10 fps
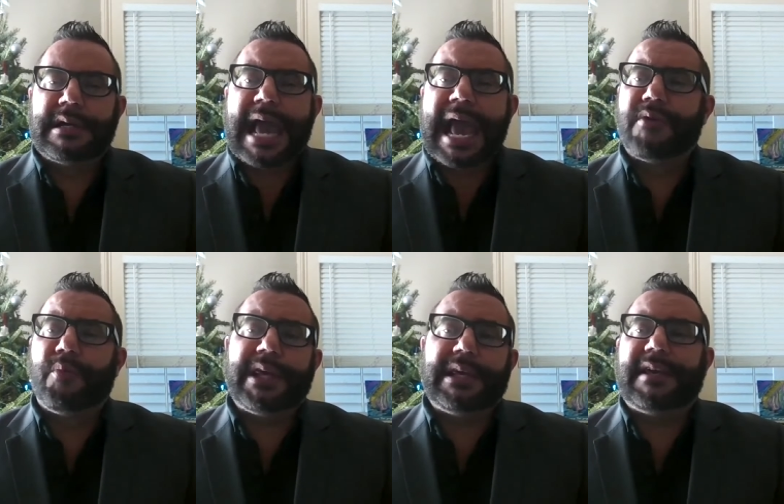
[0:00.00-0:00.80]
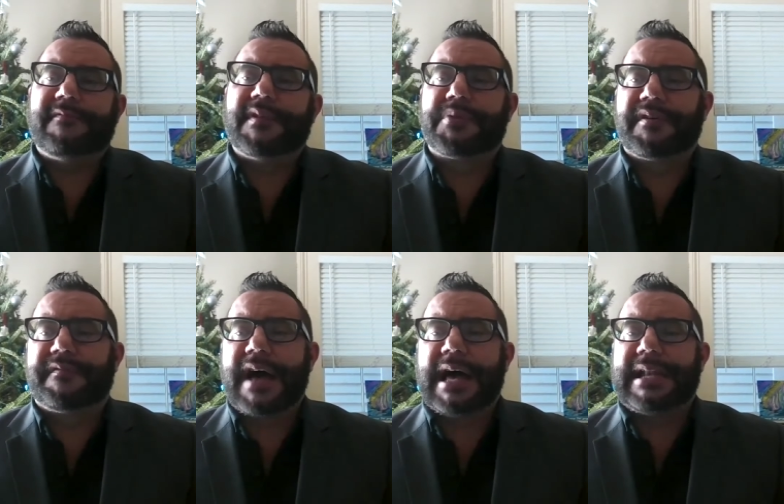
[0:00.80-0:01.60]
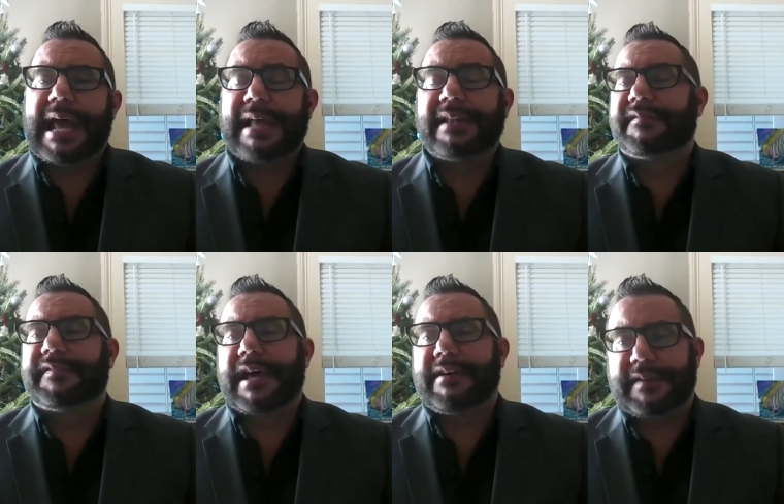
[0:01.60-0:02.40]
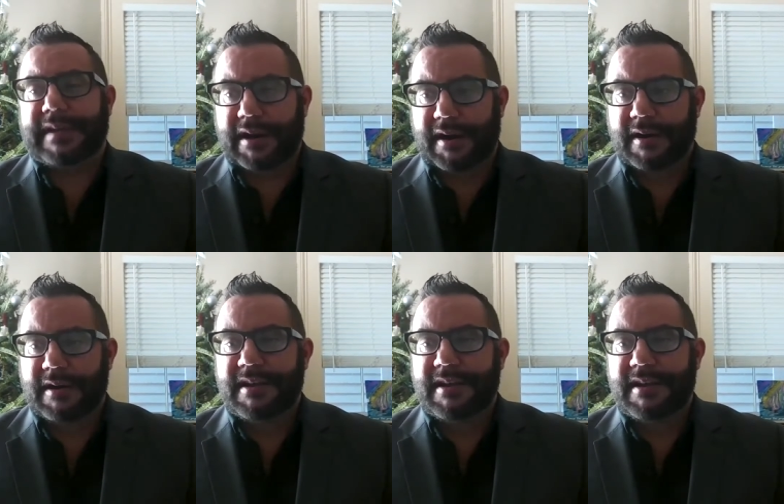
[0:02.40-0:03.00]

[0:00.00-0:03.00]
and we even provide end-of-life care,